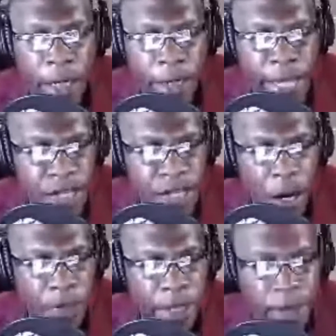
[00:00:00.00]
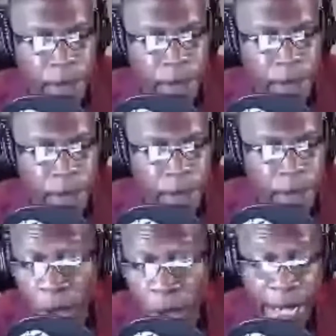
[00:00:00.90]
that's all that those who are
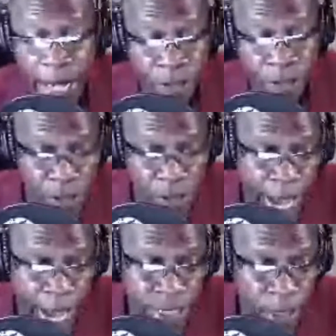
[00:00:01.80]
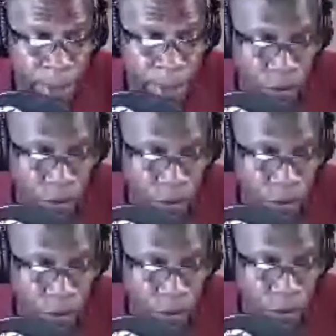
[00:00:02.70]
not enthusiastic about those
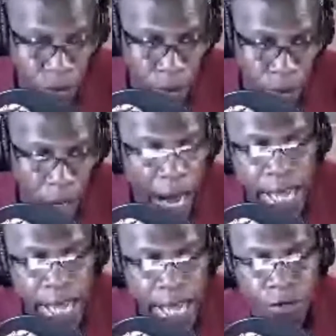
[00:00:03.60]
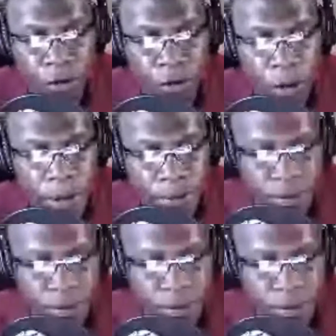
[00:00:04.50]
two are asking for.
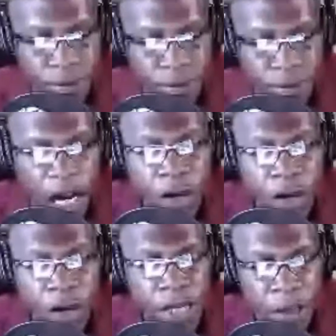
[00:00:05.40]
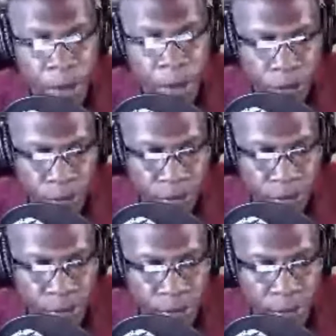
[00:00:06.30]
It's not unreasonable.
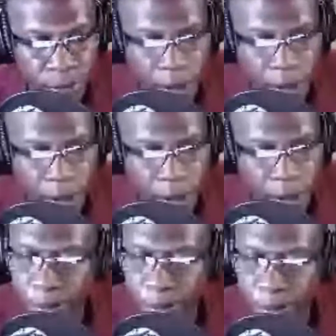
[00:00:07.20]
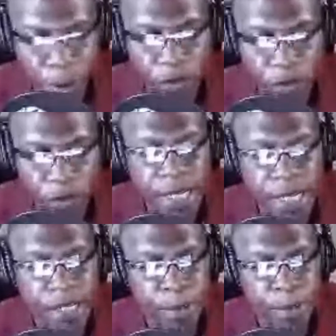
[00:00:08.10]
It makes perfect sense
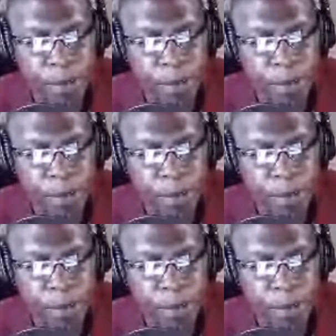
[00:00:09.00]
to me.